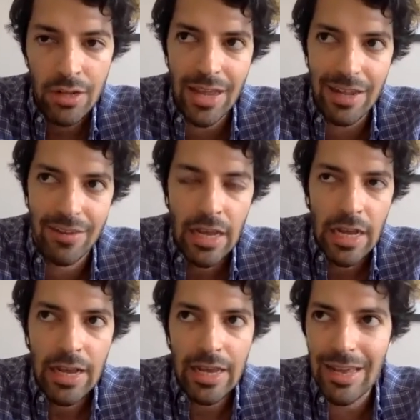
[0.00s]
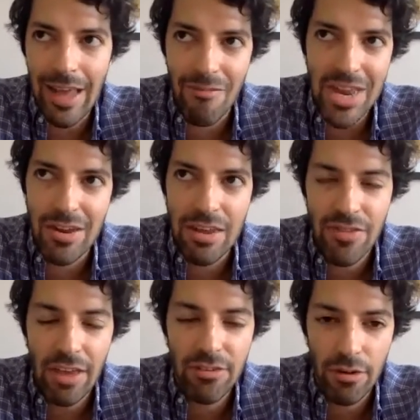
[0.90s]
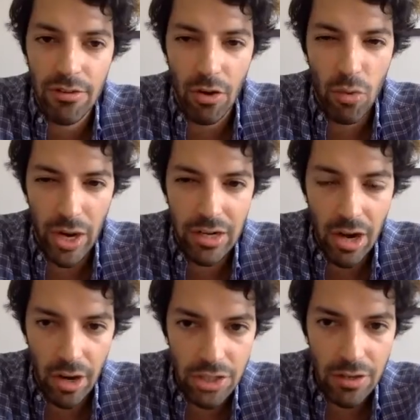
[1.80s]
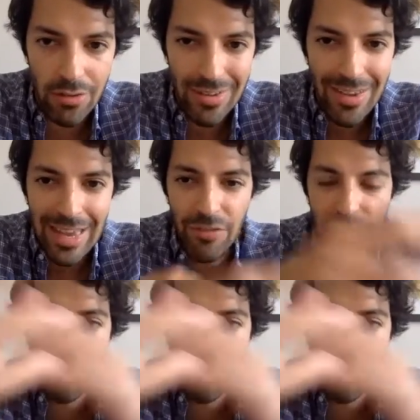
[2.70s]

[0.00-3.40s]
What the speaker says: That, I mean, investors are quite cautious. If